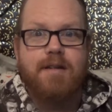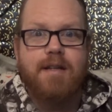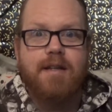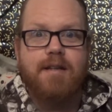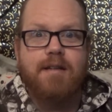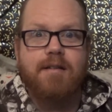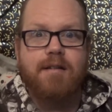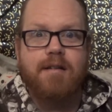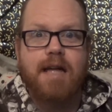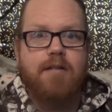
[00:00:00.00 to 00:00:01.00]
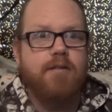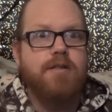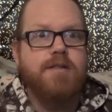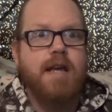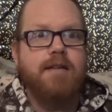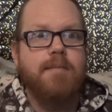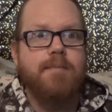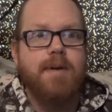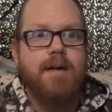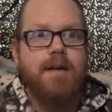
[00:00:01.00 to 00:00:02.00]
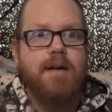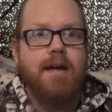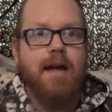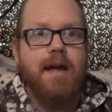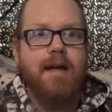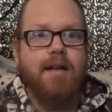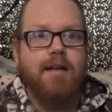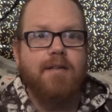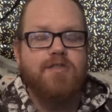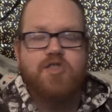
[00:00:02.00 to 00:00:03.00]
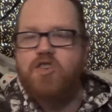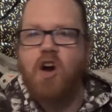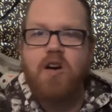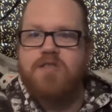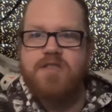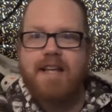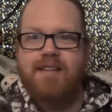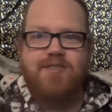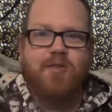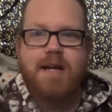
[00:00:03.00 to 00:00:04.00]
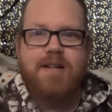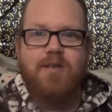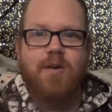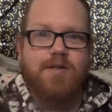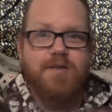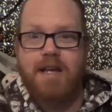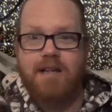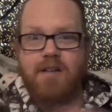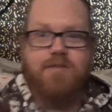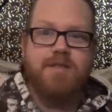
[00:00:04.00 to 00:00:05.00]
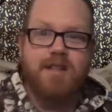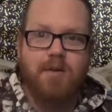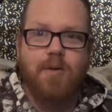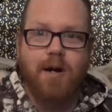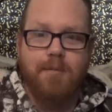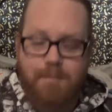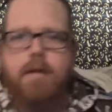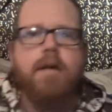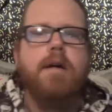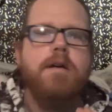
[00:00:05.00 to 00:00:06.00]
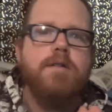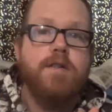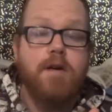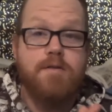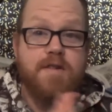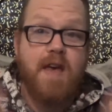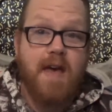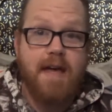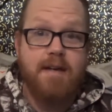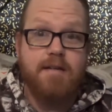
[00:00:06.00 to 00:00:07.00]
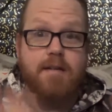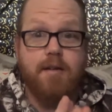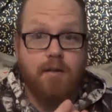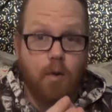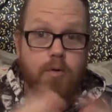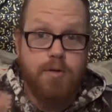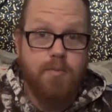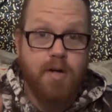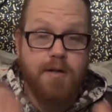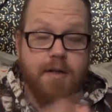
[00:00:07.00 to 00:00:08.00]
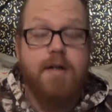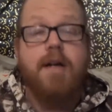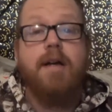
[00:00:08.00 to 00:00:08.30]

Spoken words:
Then the clown looks at them and charges at the screen door, so they close the door. So Ted, the older brother,